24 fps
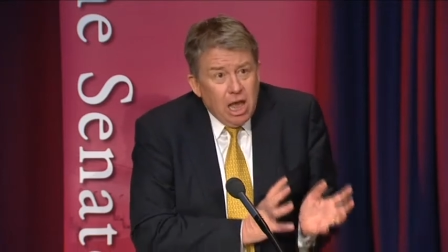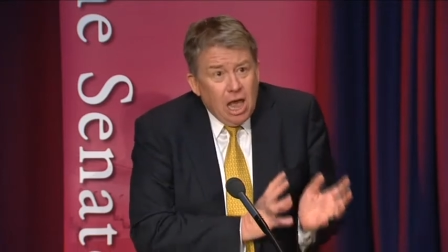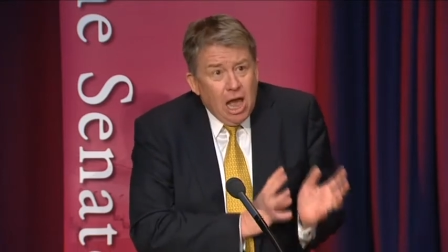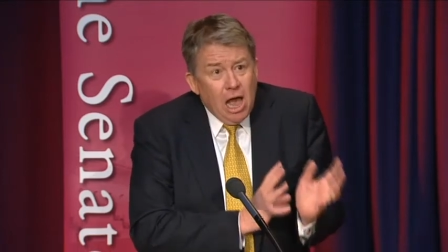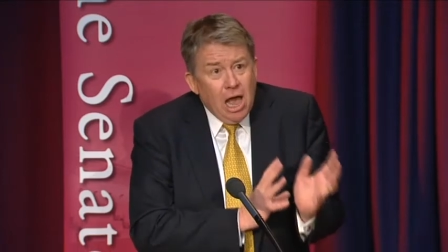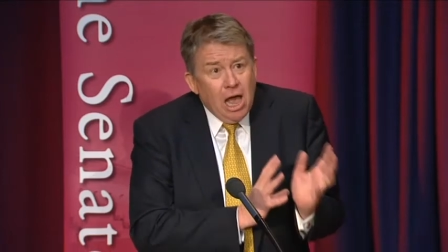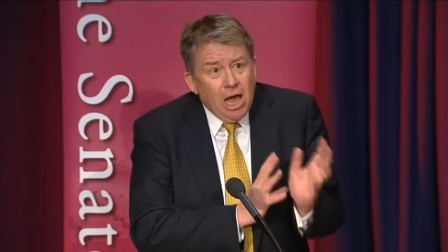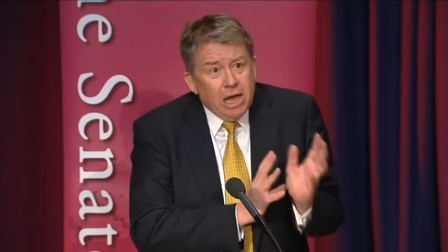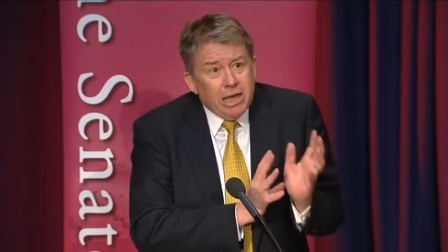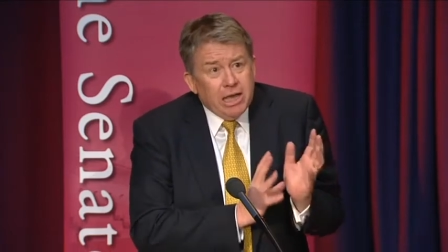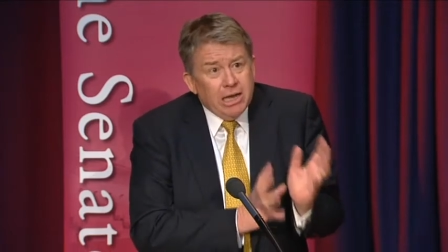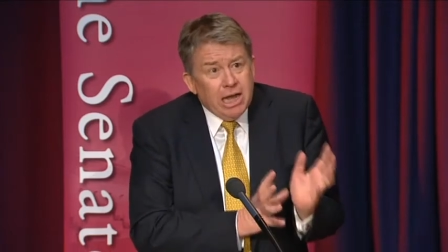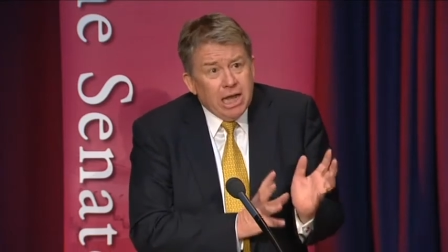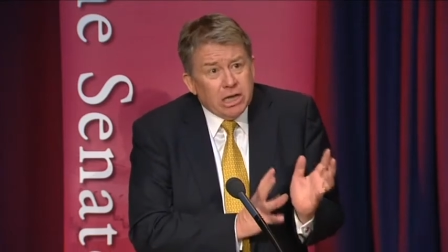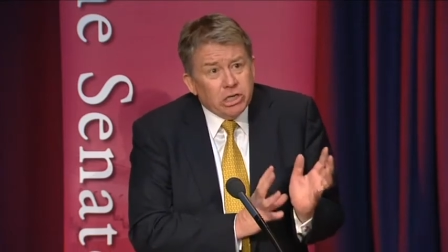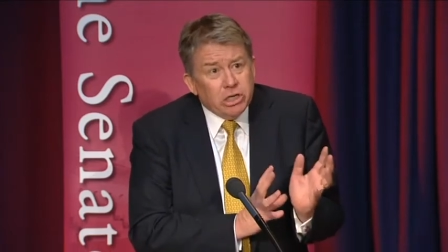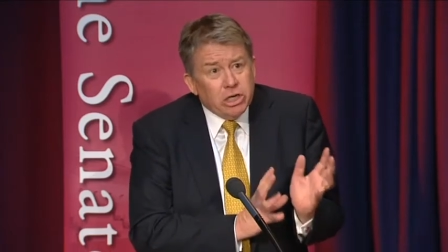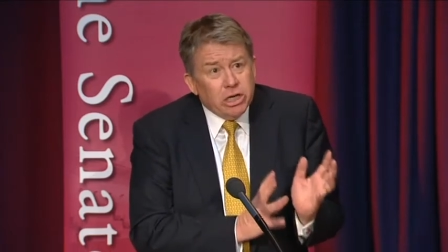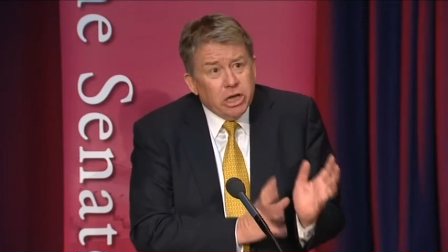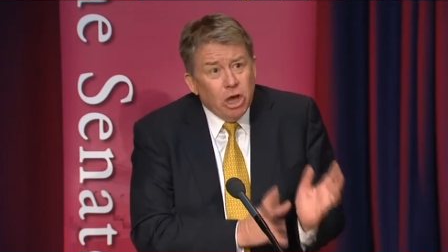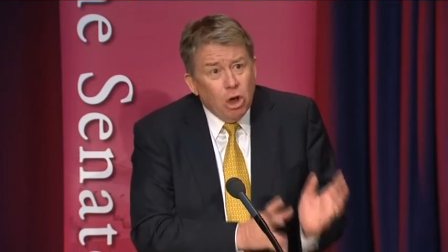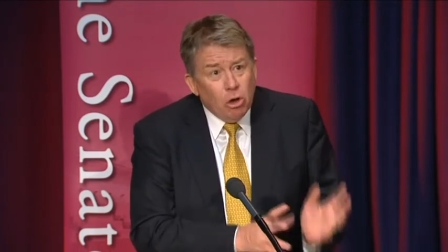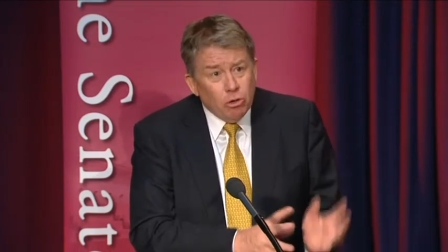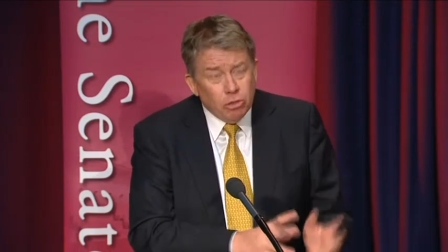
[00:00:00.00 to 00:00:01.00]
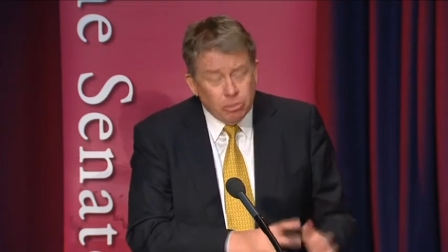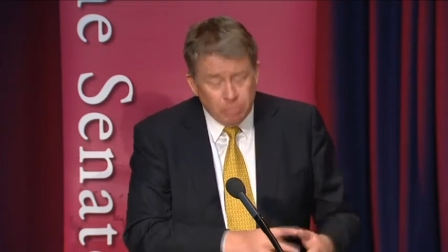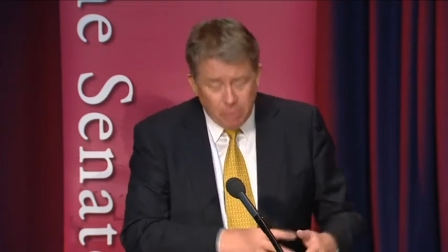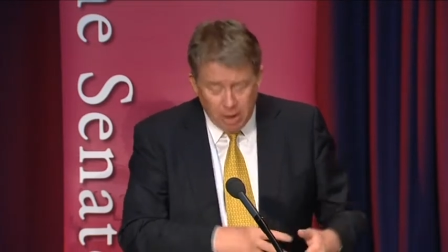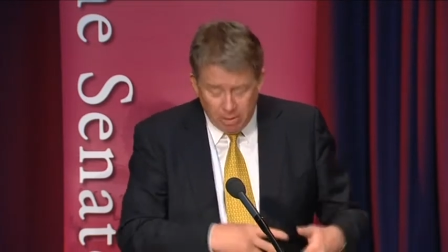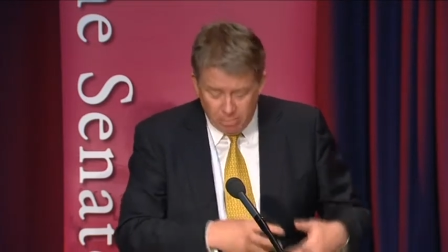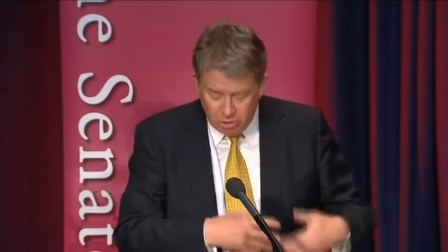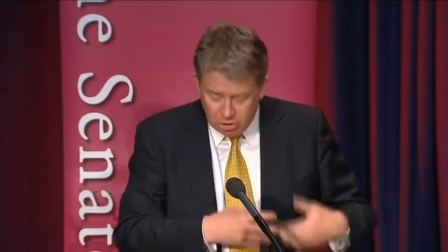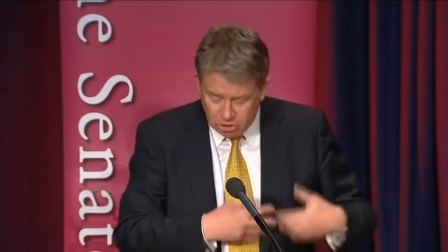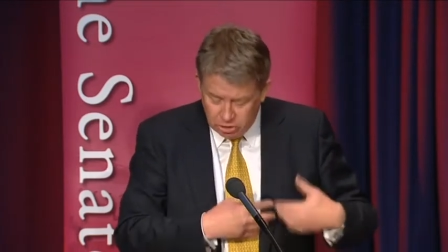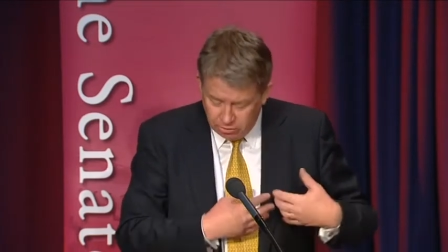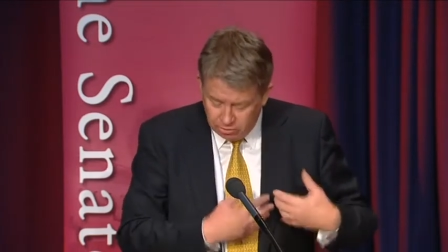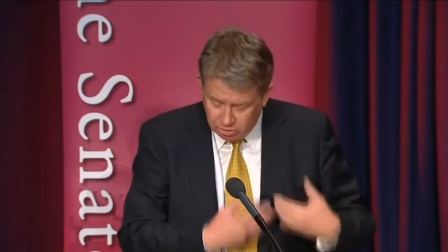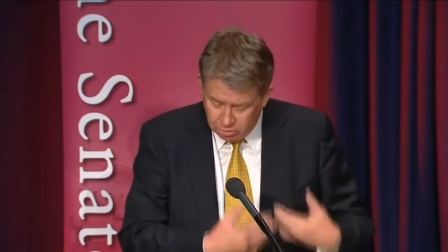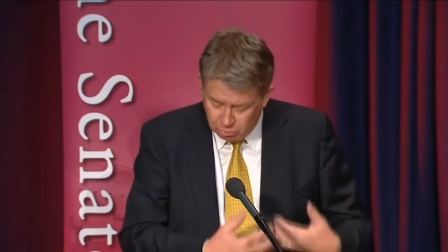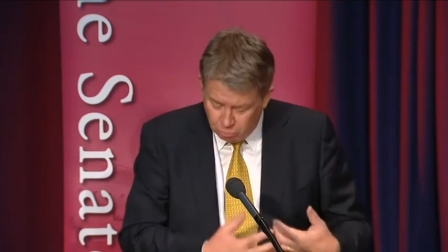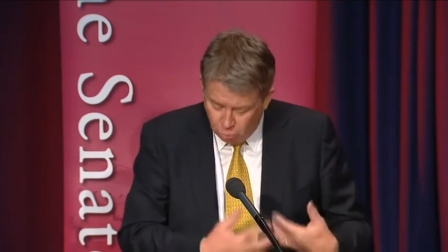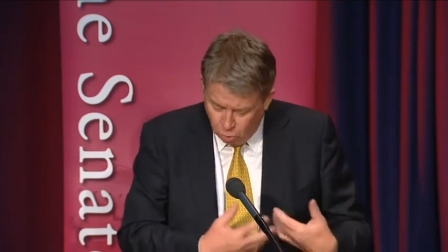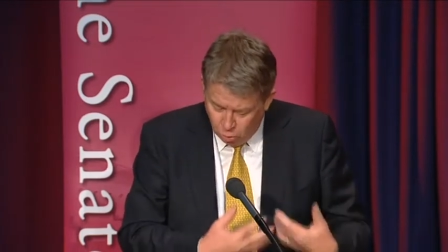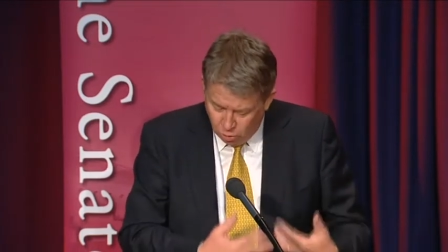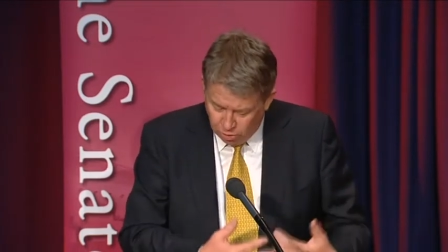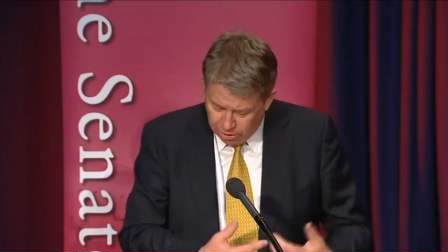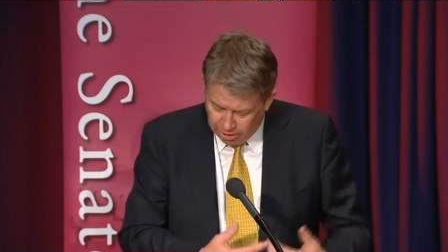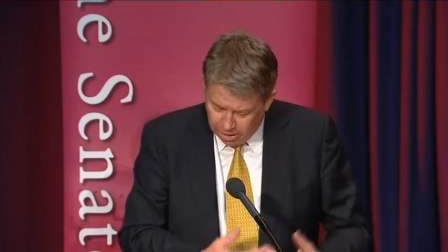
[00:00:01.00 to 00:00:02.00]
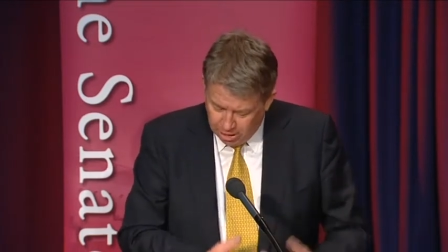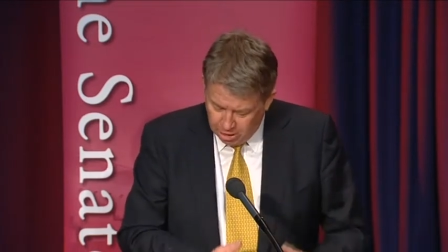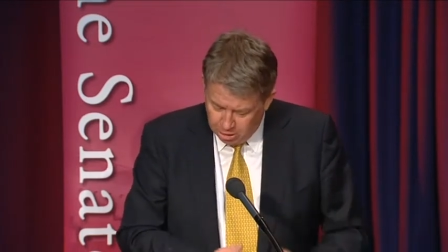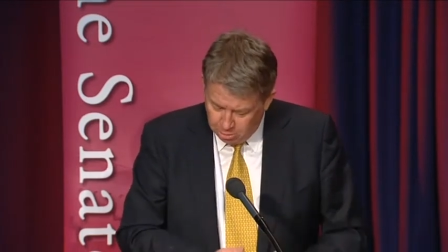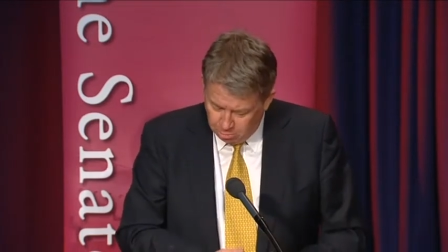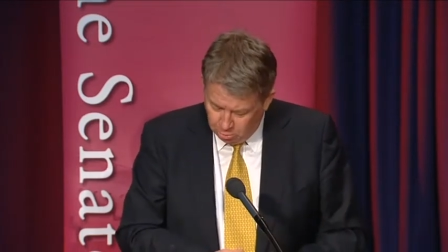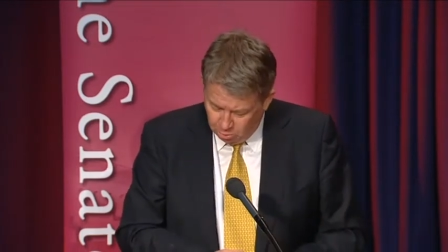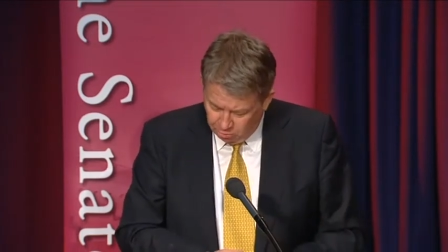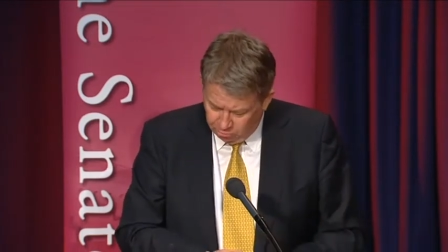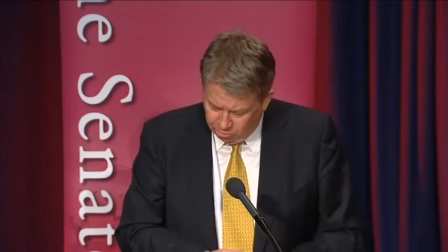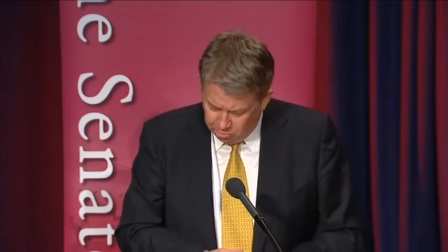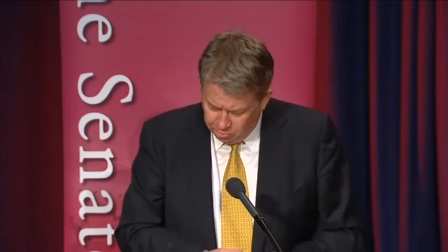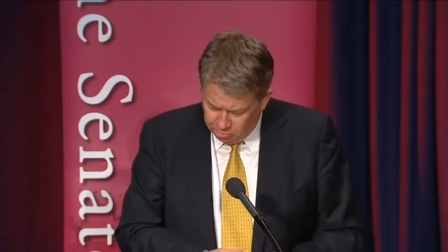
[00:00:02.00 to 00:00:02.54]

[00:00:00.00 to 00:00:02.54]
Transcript: uh, can actually hold the public service more accountable for